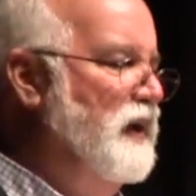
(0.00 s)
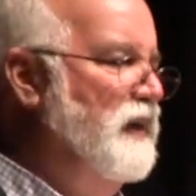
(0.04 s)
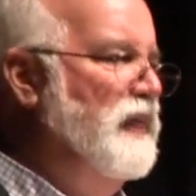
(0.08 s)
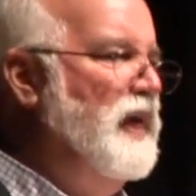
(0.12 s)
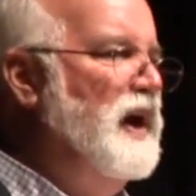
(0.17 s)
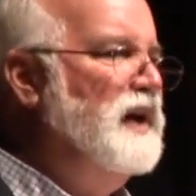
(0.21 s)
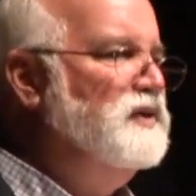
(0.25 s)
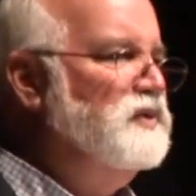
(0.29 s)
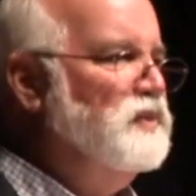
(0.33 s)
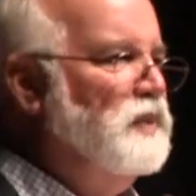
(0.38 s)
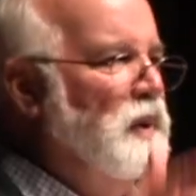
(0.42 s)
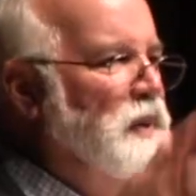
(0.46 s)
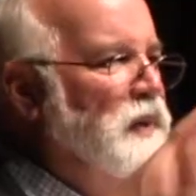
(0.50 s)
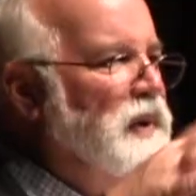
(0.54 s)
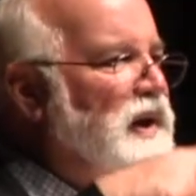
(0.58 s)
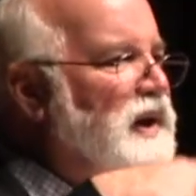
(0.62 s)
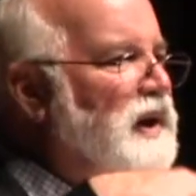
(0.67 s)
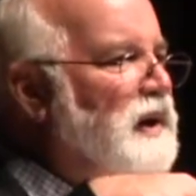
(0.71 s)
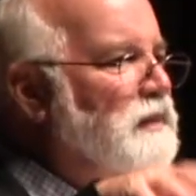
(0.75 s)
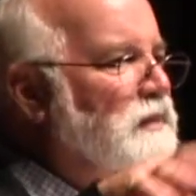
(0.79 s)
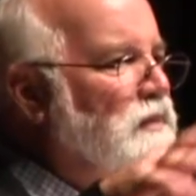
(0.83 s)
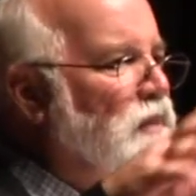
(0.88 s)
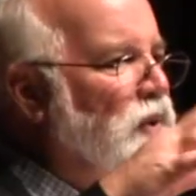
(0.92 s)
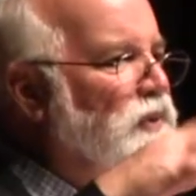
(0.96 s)
That's where we
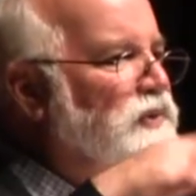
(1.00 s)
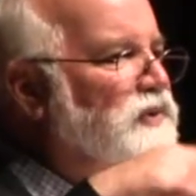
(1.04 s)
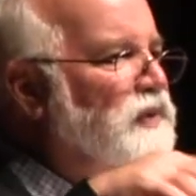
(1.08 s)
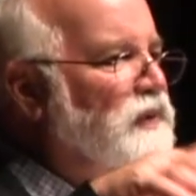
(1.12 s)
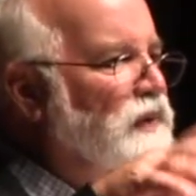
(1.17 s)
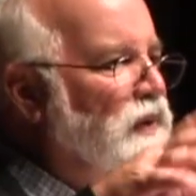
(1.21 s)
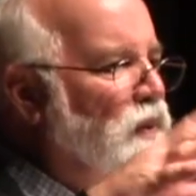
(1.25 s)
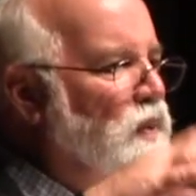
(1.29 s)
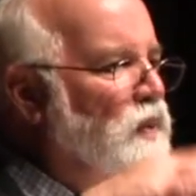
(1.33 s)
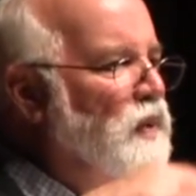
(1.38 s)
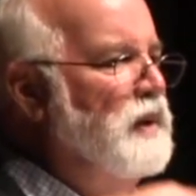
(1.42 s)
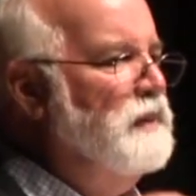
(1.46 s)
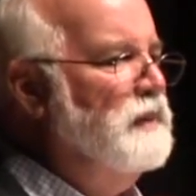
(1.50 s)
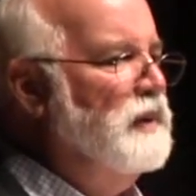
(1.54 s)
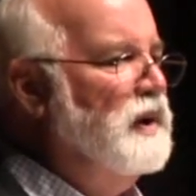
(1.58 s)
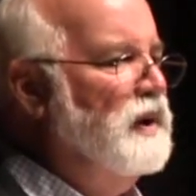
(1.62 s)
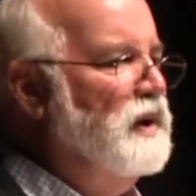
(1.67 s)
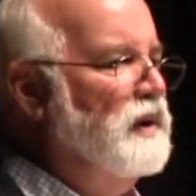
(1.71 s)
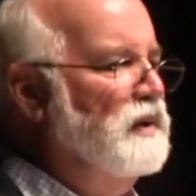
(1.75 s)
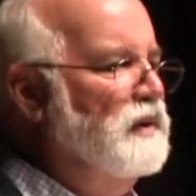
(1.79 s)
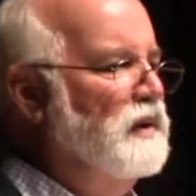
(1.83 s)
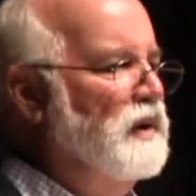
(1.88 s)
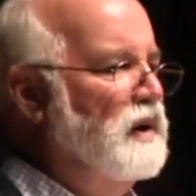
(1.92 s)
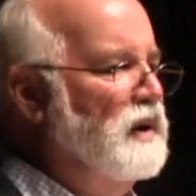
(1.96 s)
get most of the women
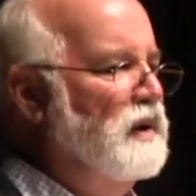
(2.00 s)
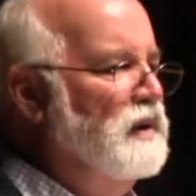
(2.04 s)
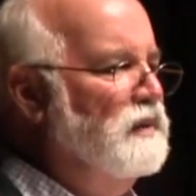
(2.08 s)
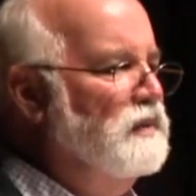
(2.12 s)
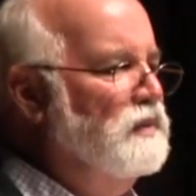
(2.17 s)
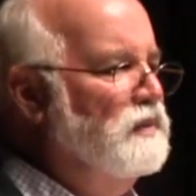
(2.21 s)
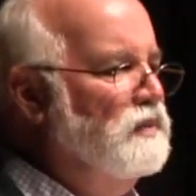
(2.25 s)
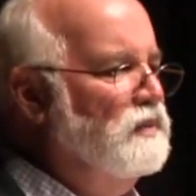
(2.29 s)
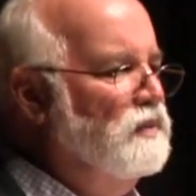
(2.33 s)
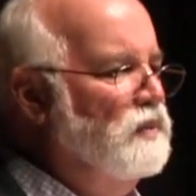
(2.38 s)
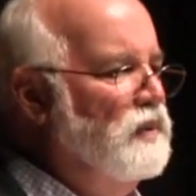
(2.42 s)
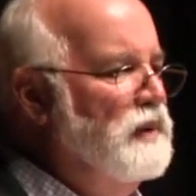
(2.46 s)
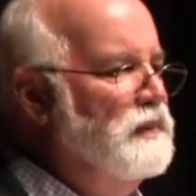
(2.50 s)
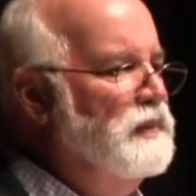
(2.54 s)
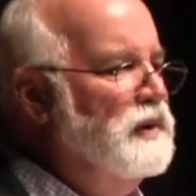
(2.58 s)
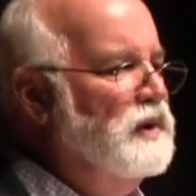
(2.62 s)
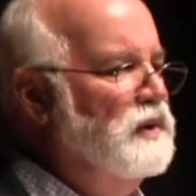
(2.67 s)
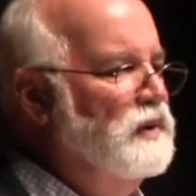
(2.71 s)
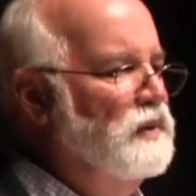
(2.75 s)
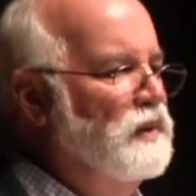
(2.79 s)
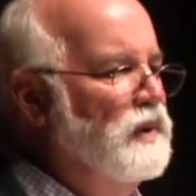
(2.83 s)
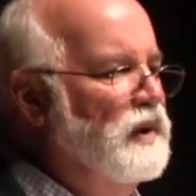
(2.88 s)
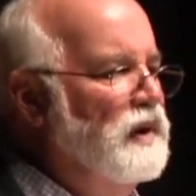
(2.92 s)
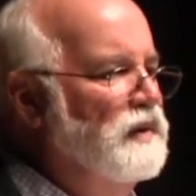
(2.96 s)
are, are women
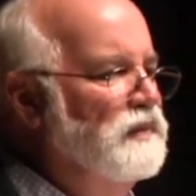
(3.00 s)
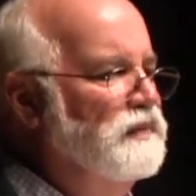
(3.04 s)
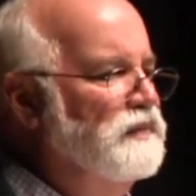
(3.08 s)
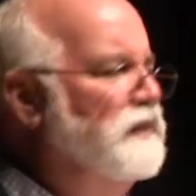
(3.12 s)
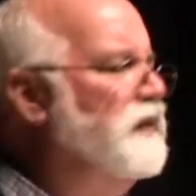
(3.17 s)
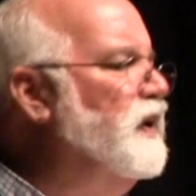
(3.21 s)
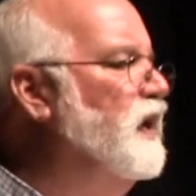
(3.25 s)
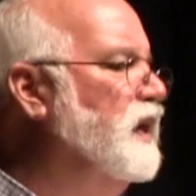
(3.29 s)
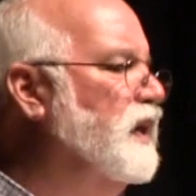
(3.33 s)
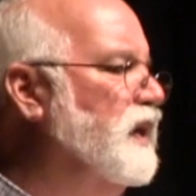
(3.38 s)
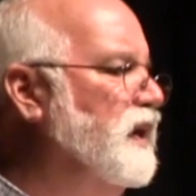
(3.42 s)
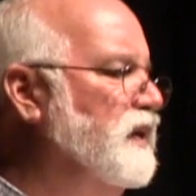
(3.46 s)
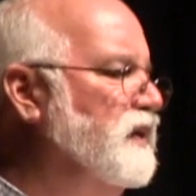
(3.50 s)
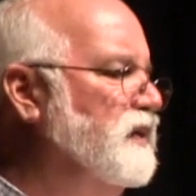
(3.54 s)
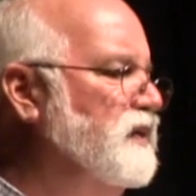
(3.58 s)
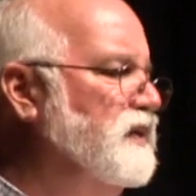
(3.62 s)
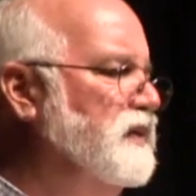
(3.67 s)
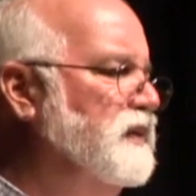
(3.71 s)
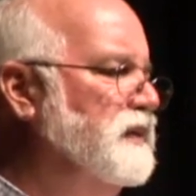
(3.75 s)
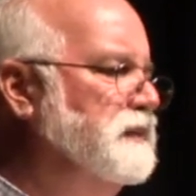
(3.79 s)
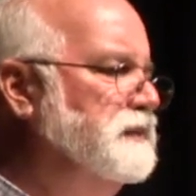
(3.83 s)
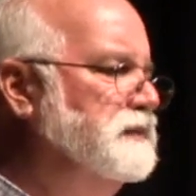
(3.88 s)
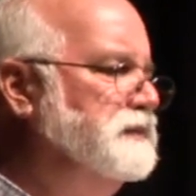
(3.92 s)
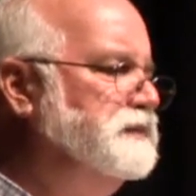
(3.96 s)
who are felons.